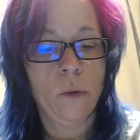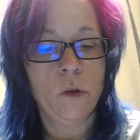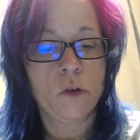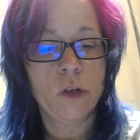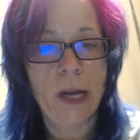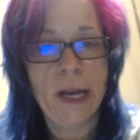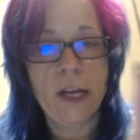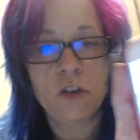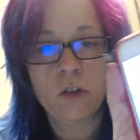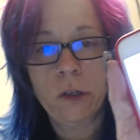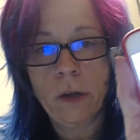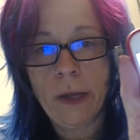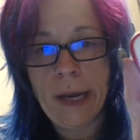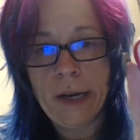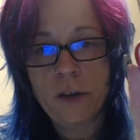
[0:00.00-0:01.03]
There was an
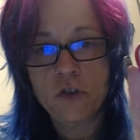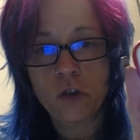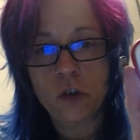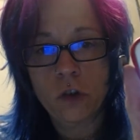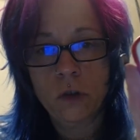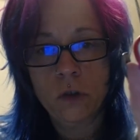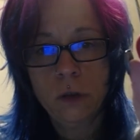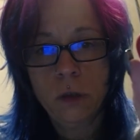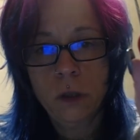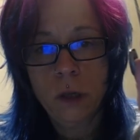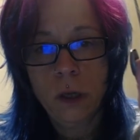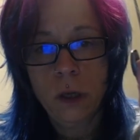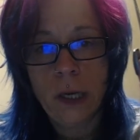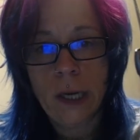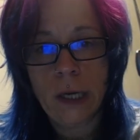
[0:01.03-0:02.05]
little angel
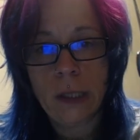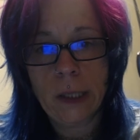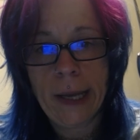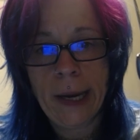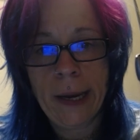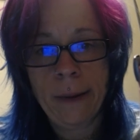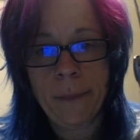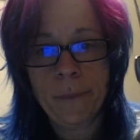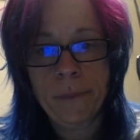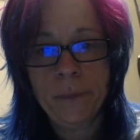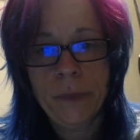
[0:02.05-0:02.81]
and a lamb.